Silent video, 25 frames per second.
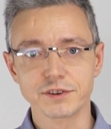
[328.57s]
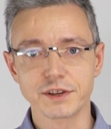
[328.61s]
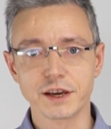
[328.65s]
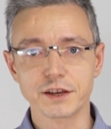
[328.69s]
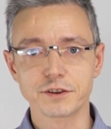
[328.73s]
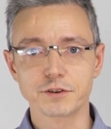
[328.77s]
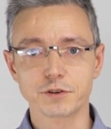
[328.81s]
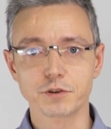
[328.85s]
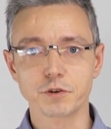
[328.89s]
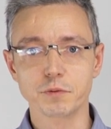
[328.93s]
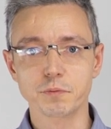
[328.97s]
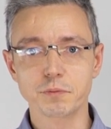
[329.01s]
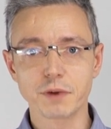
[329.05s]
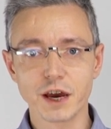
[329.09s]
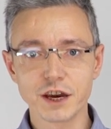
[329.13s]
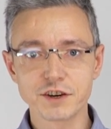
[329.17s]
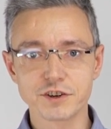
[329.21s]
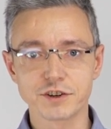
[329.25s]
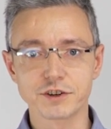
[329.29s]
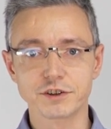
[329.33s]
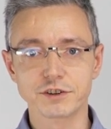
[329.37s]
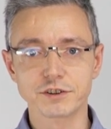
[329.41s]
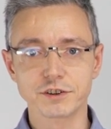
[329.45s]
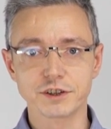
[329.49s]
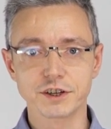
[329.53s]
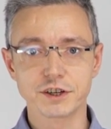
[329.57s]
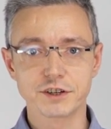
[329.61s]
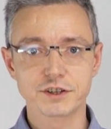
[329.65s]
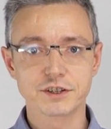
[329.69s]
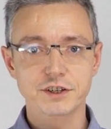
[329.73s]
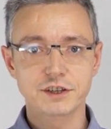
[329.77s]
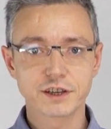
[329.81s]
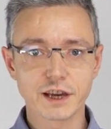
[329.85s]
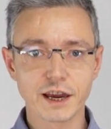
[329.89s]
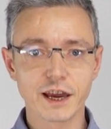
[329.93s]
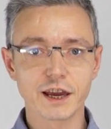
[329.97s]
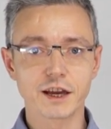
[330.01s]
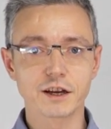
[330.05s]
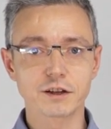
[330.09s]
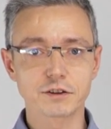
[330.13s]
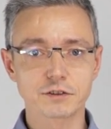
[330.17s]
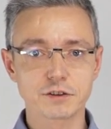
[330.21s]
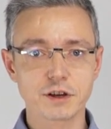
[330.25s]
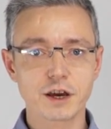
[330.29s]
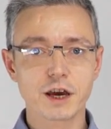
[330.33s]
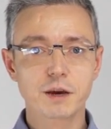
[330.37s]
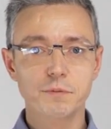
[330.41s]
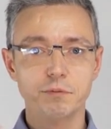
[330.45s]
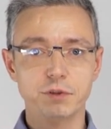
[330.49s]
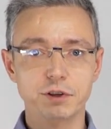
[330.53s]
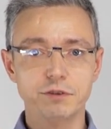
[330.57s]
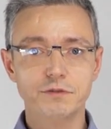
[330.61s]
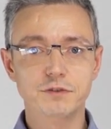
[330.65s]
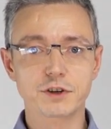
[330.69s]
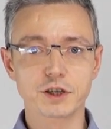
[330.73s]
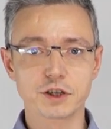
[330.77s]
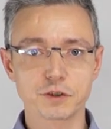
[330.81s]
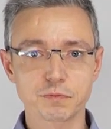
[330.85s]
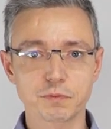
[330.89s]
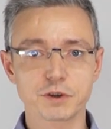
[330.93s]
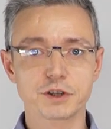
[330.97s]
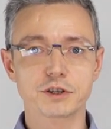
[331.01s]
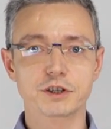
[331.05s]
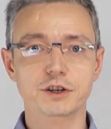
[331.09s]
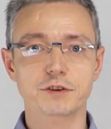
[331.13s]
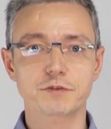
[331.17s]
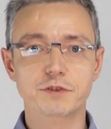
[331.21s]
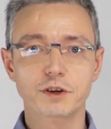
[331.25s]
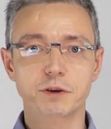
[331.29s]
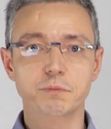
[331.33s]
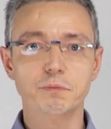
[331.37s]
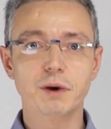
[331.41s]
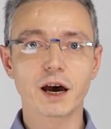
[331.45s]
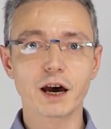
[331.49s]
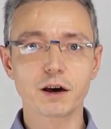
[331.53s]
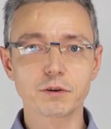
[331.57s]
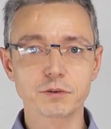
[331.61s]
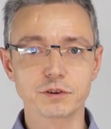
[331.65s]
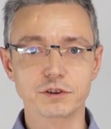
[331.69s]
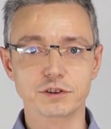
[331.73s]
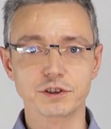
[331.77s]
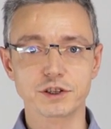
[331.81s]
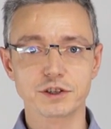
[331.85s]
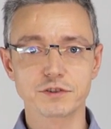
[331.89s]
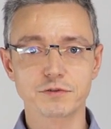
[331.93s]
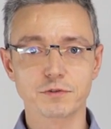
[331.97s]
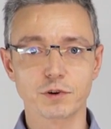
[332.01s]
that your measure is scaled between specific boundaries,